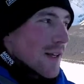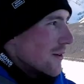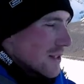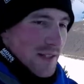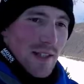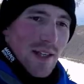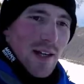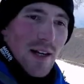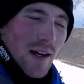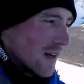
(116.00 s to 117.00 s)
So we just
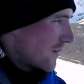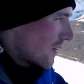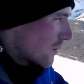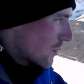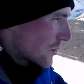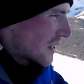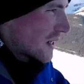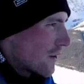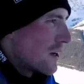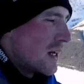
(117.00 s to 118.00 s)
see further up the
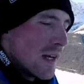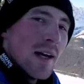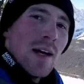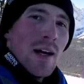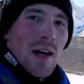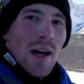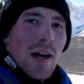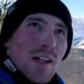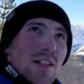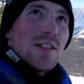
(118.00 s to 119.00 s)
trail now,
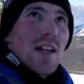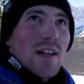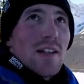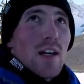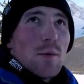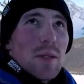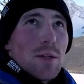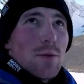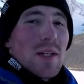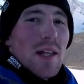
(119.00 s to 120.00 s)
just starting to get up
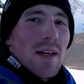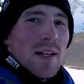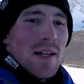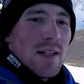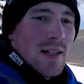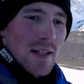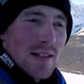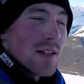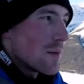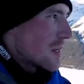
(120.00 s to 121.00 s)
to the tree line.
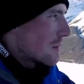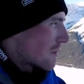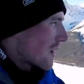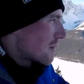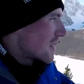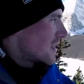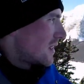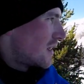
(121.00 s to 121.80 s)
It's opening up quite a bit.